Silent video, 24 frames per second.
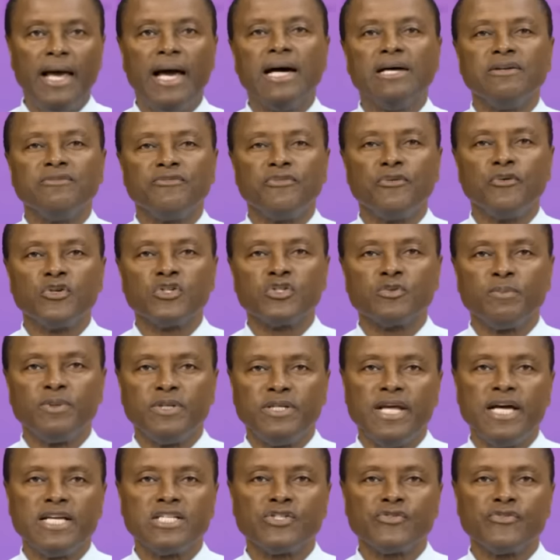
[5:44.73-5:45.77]
and force
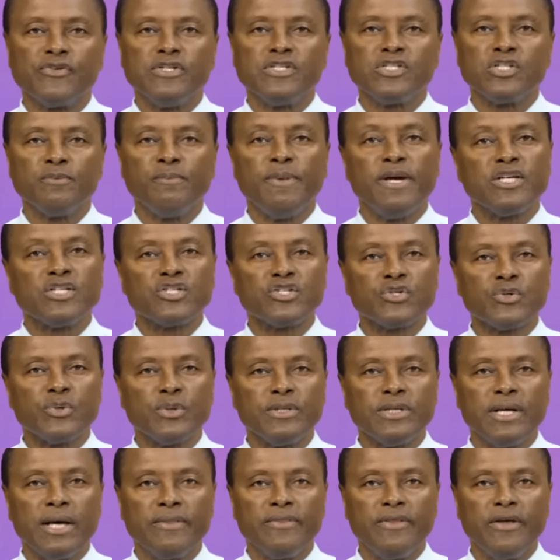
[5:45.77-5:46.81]
pedestrians to make
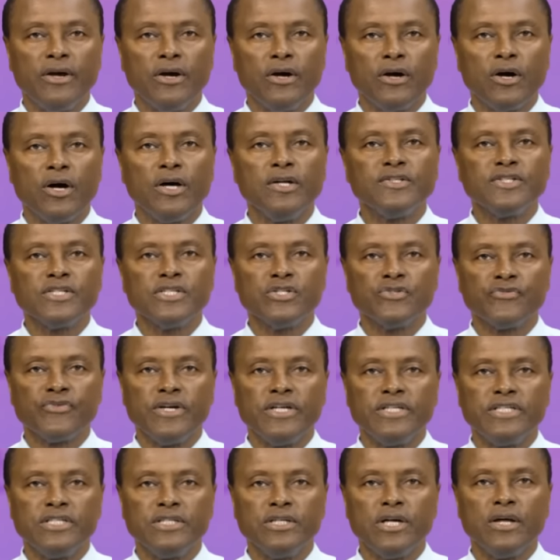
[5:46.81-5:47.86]
sure that they are
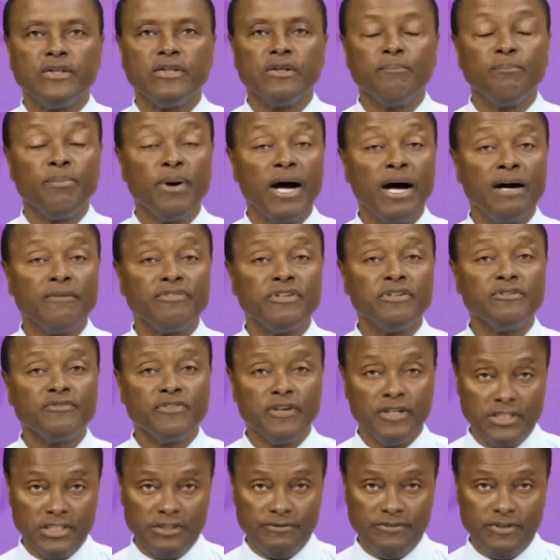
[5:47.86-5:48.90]
concentrating on the path in
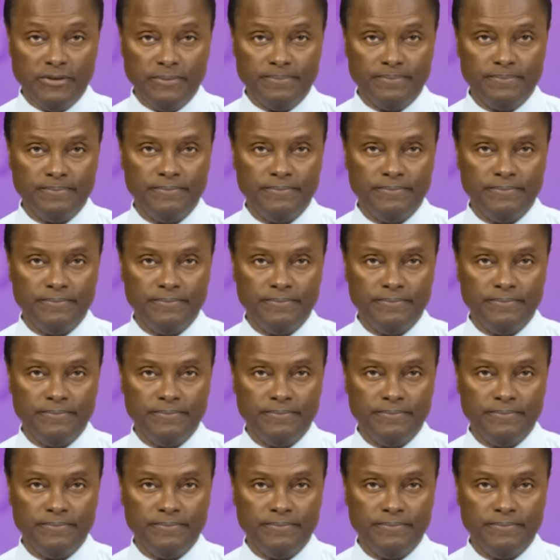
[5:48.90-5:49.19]
front of them.